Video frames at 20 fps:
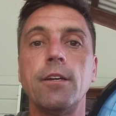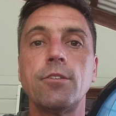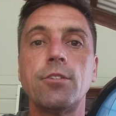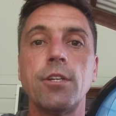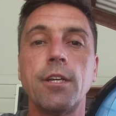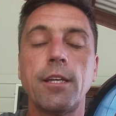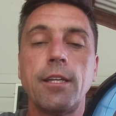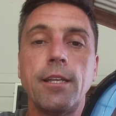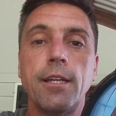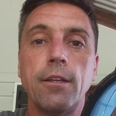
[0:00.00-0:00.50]

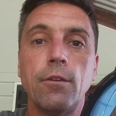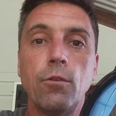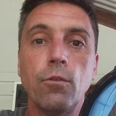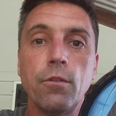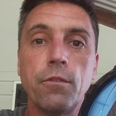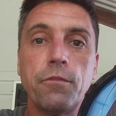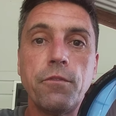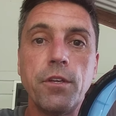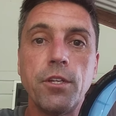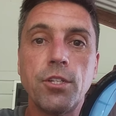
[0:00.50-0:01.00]
checking out all
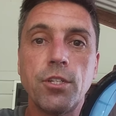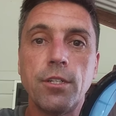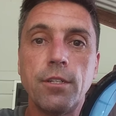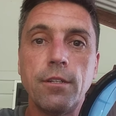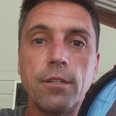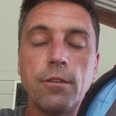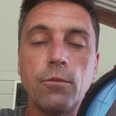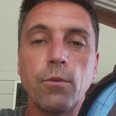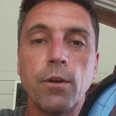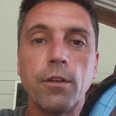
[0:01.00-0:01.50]
the fish
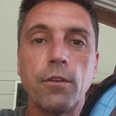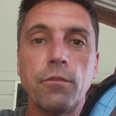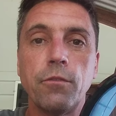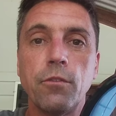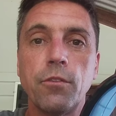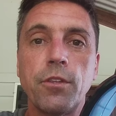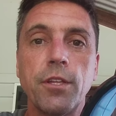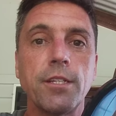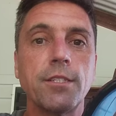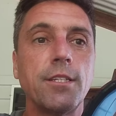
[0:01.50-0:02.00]
and the
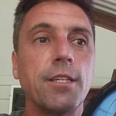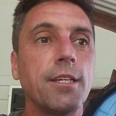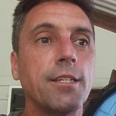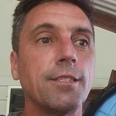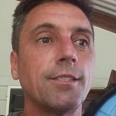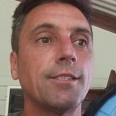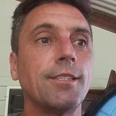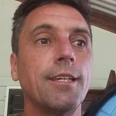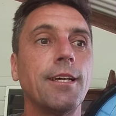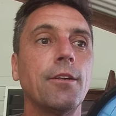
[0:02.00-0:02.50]
wonderful things that you
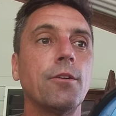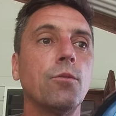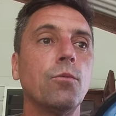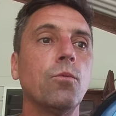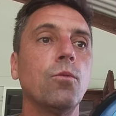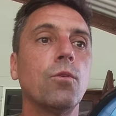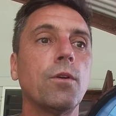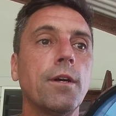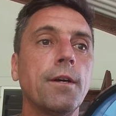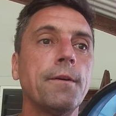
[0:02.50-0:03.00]
can see
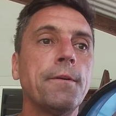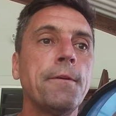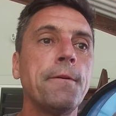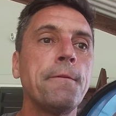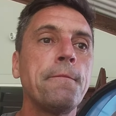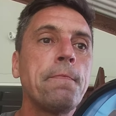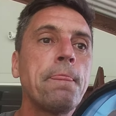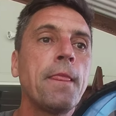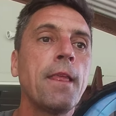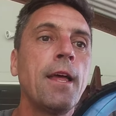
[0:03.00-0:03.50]
underwater.
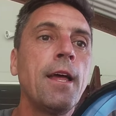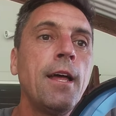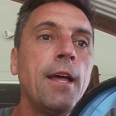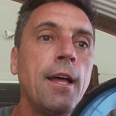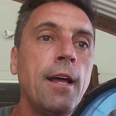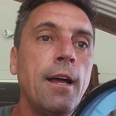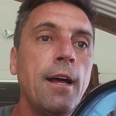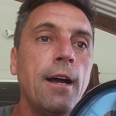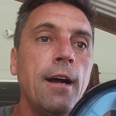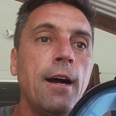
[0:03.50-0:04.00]

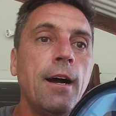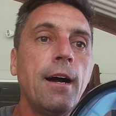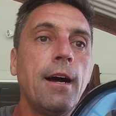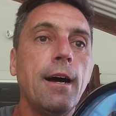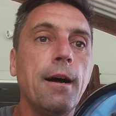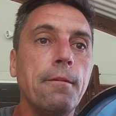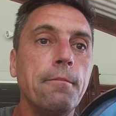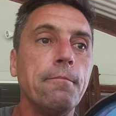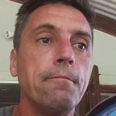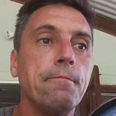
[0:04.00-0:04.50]

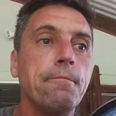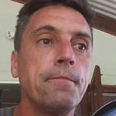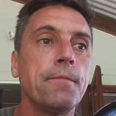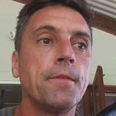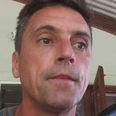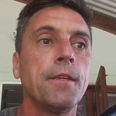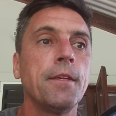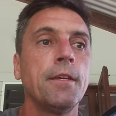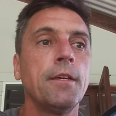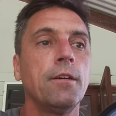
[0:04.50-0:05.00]

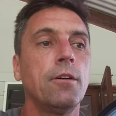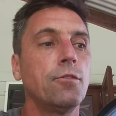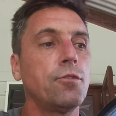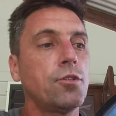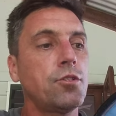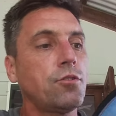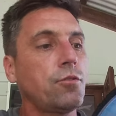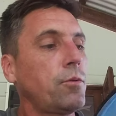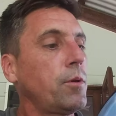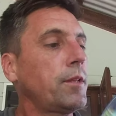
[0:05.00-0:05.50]
I'll
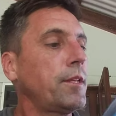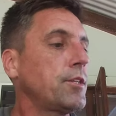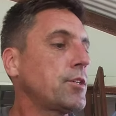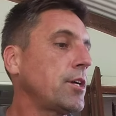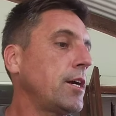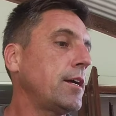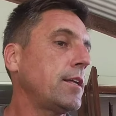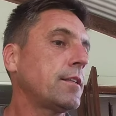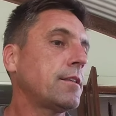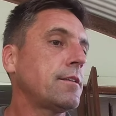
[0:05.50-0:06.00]
just quickly
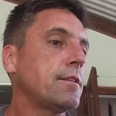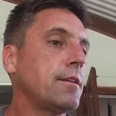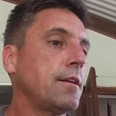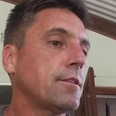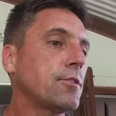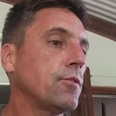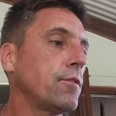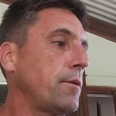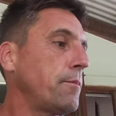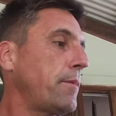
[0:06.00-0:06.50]

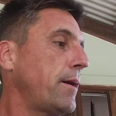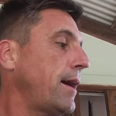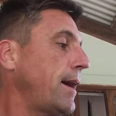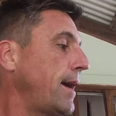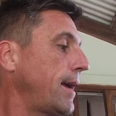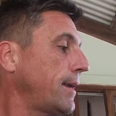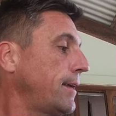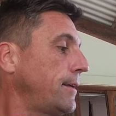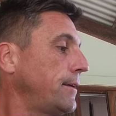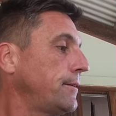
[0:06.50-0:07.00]
touch on the
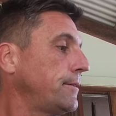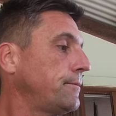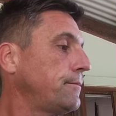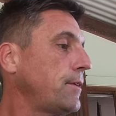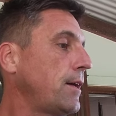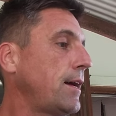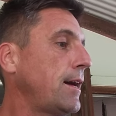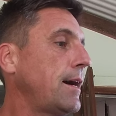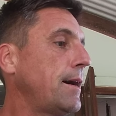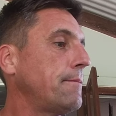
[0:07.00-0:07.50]
bag.
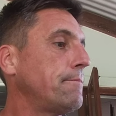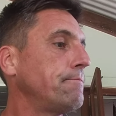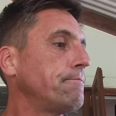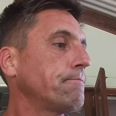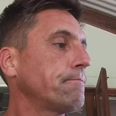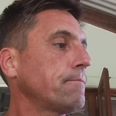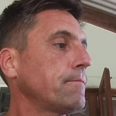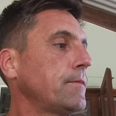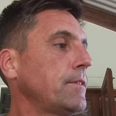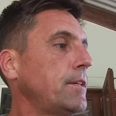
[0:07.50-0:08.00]

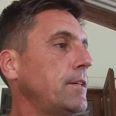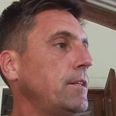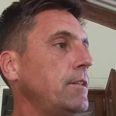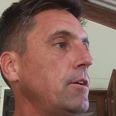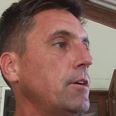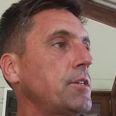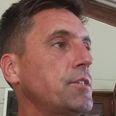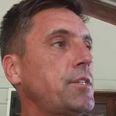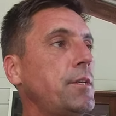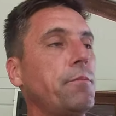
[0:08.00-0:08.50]

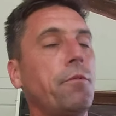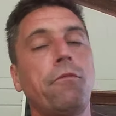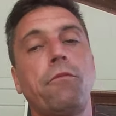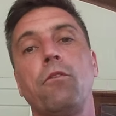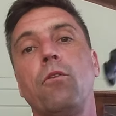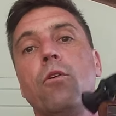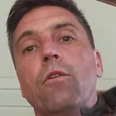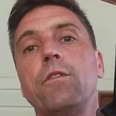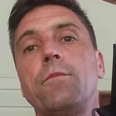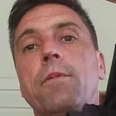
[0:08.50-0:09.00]
Like I said
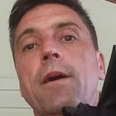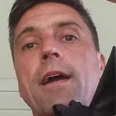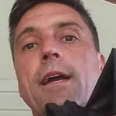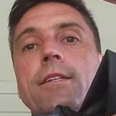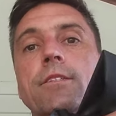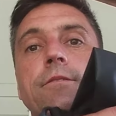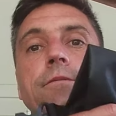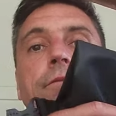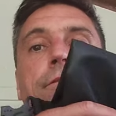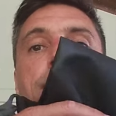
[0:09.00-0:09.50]
before, the
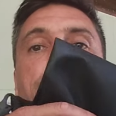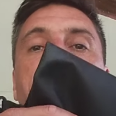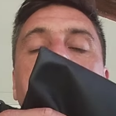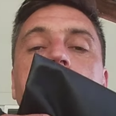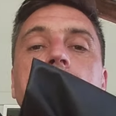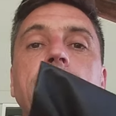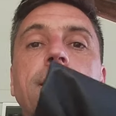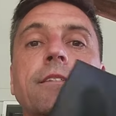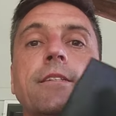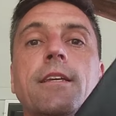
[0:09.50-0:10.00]
bag's a
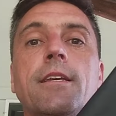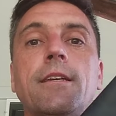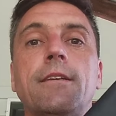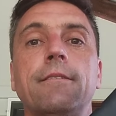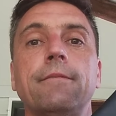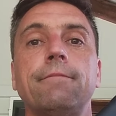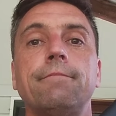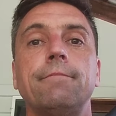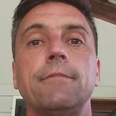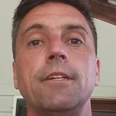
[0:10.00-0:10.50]
fantastic
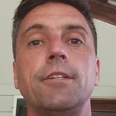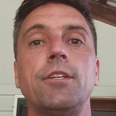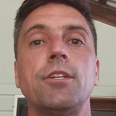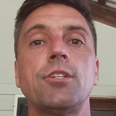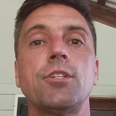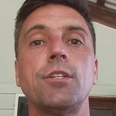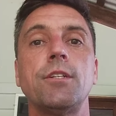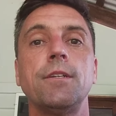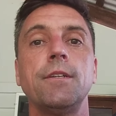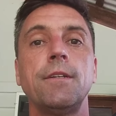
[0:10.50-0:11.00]

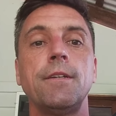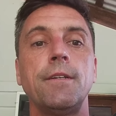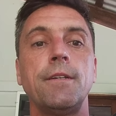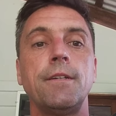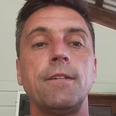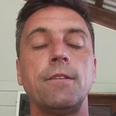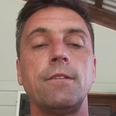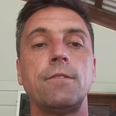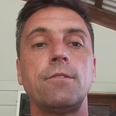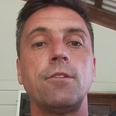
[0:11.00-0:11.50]
addition
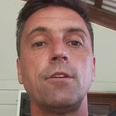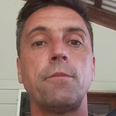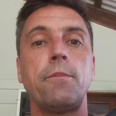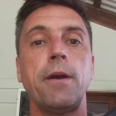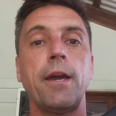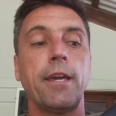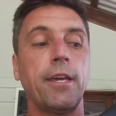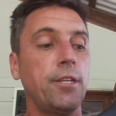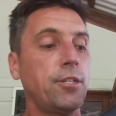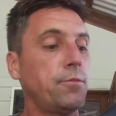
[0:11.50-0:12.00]
to your
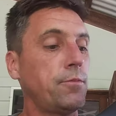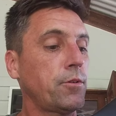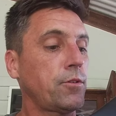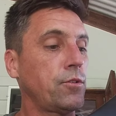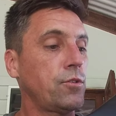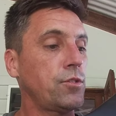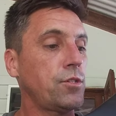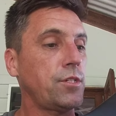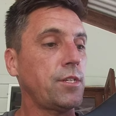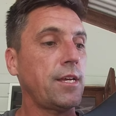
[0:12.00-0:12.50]
package,
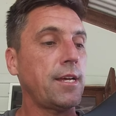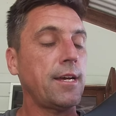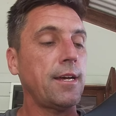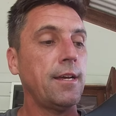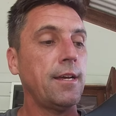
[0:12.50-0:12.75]
because